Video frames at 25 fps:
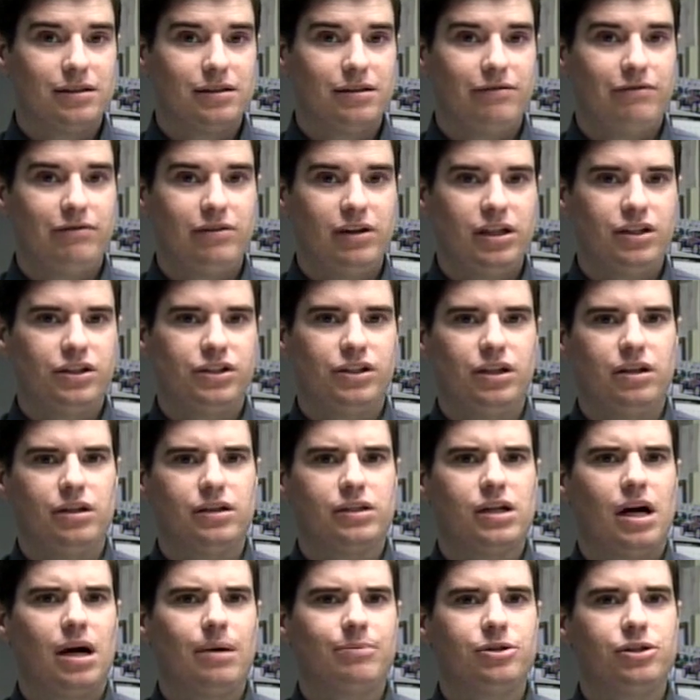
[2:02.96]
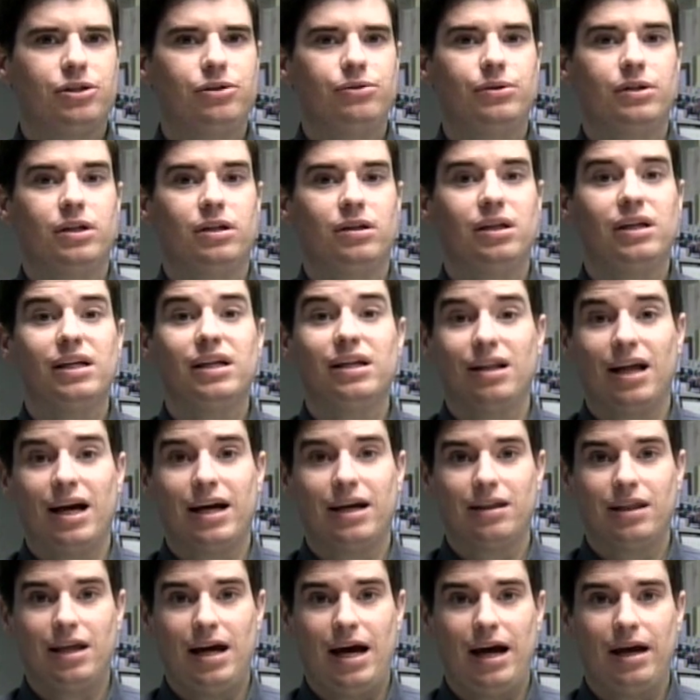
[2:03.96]
to finish in the top 2 in a league
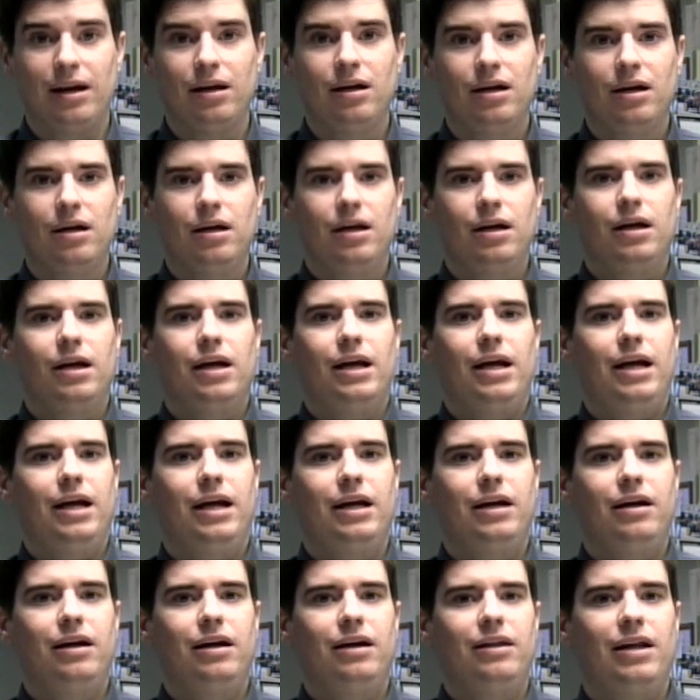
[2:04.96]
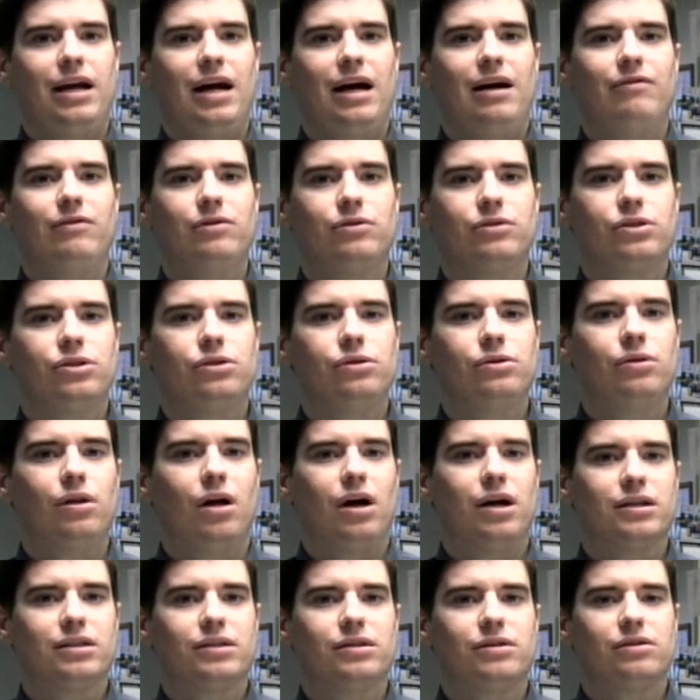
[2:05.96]
like that, and they have those 2
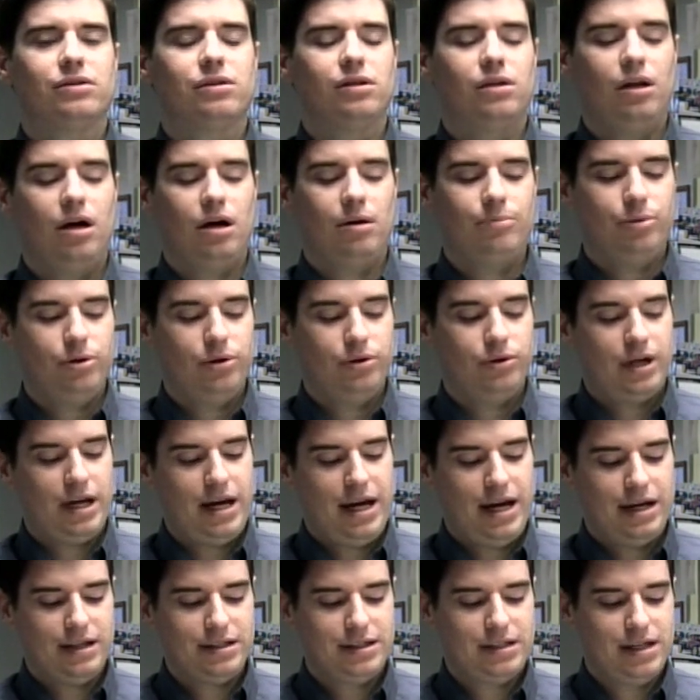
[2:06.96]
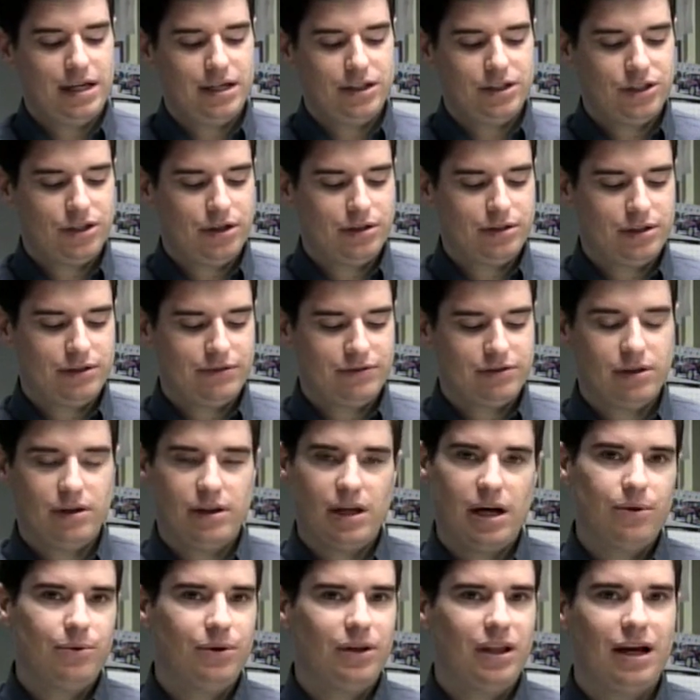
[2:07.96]
losses to Lompoc and St. Joseph, so
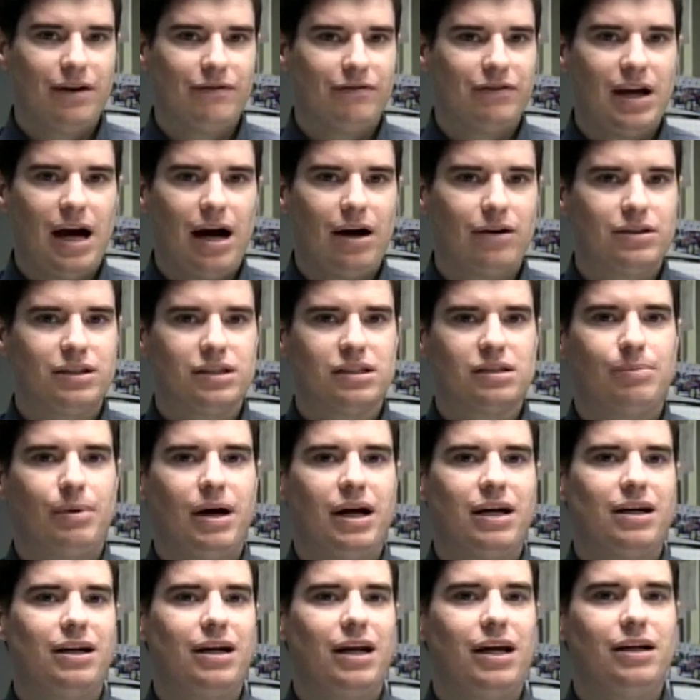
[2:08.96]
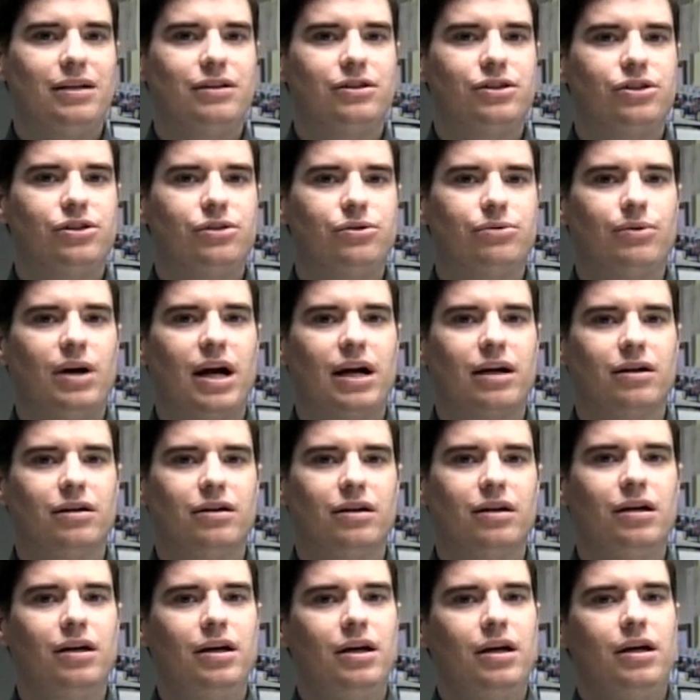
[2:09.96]
they were left out despite an 8-2
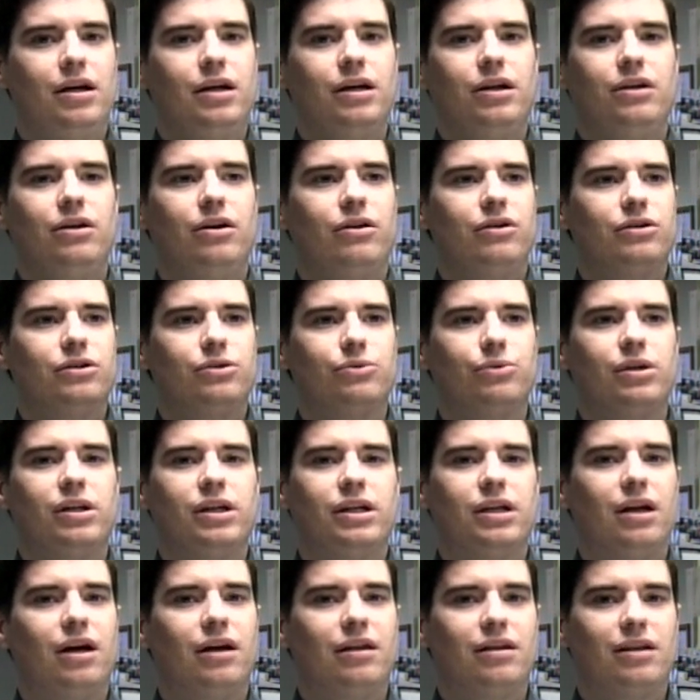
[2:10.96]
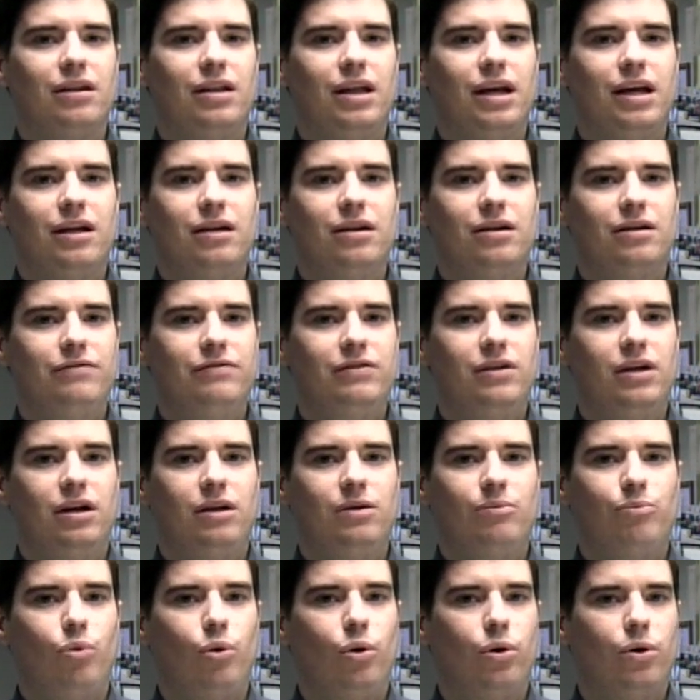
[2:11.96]
record. There's really nothing they could have
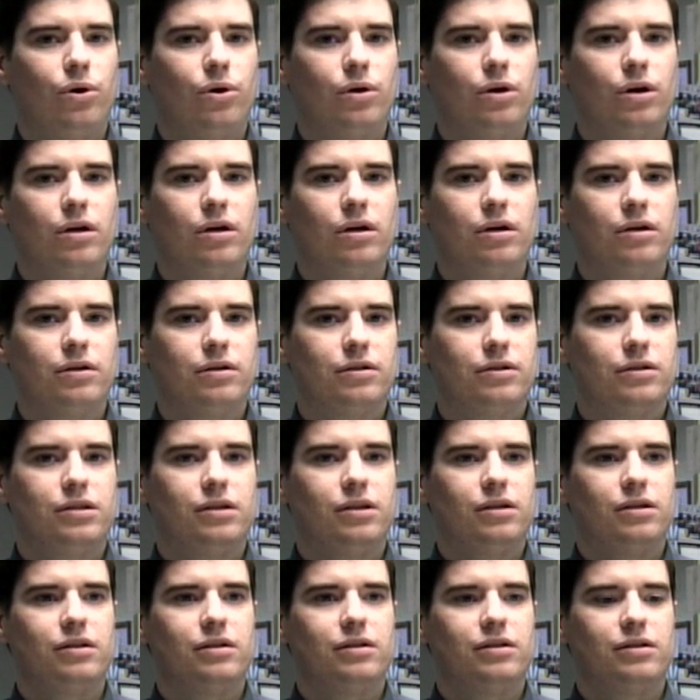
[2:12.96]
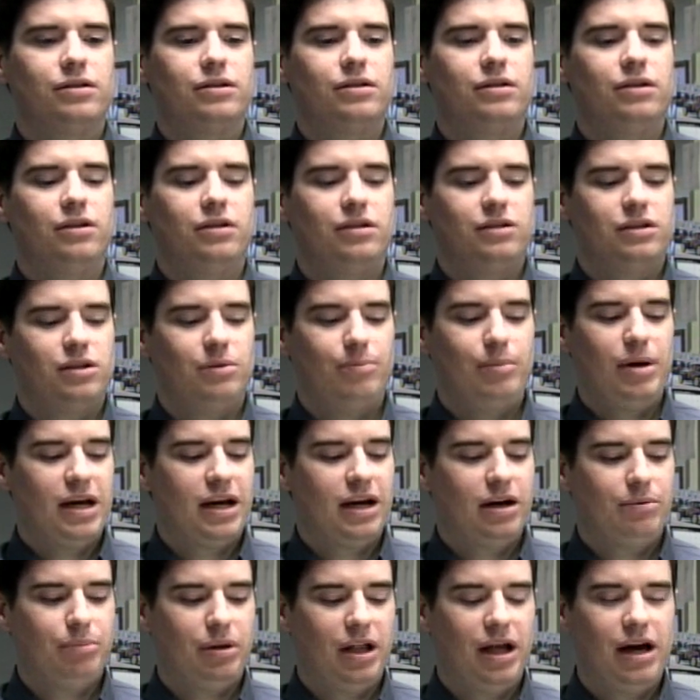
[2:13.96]
done more to
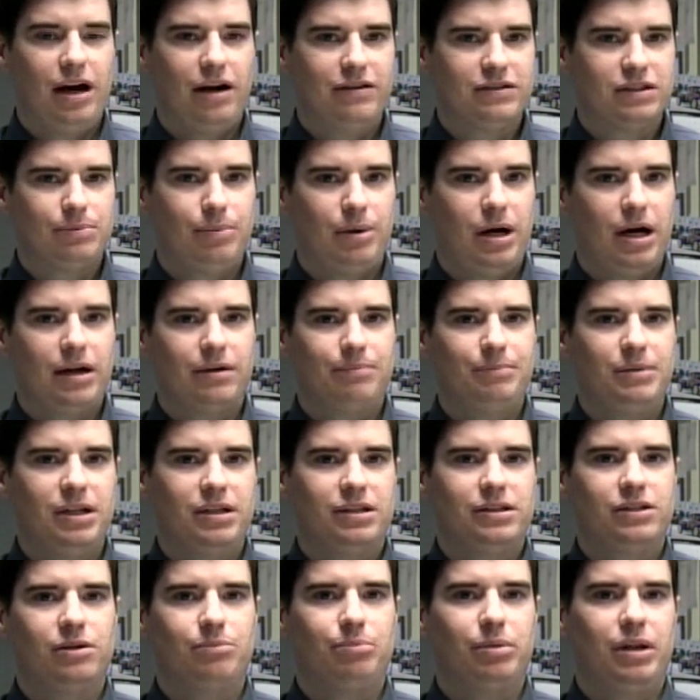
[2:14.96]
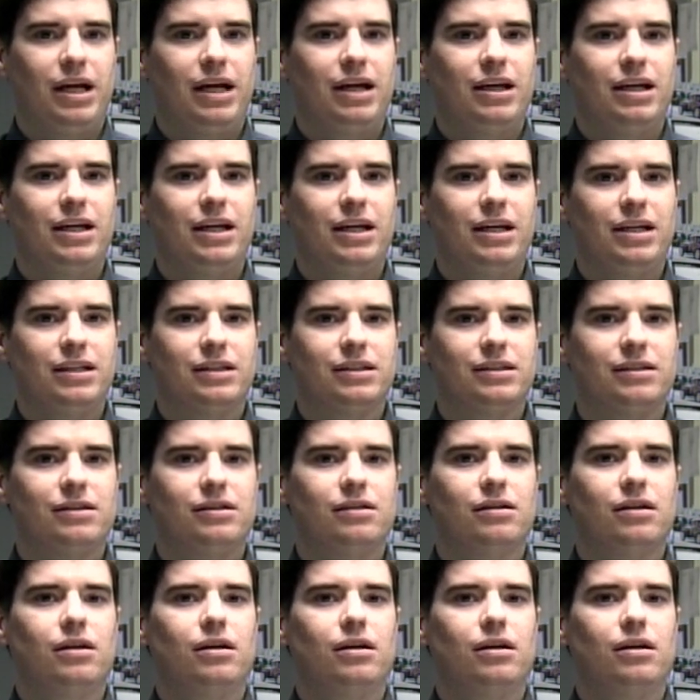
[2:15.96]
make a playoff spot, because they're playing against